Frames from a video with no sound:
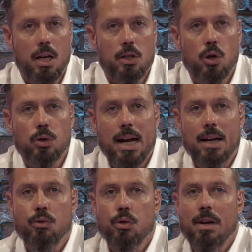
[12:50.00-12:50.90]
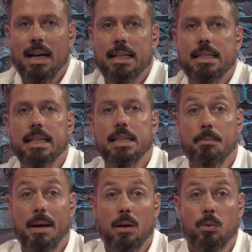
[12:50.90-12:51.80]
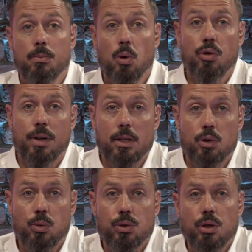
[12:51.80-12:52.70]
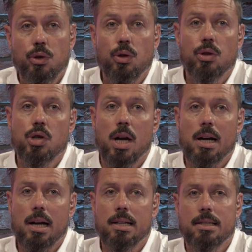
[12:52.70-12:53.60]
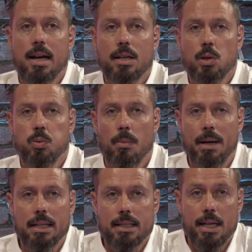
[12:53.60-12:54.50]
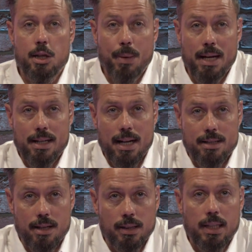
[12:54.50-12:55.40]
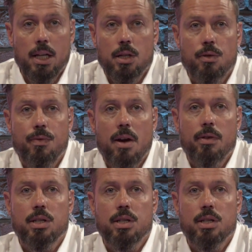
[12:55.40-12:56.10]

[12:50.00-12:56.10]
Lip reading: Dr. Andrew Ellis, he's a man with more credentials than you could chuck a test swab at. He's penned a letter to various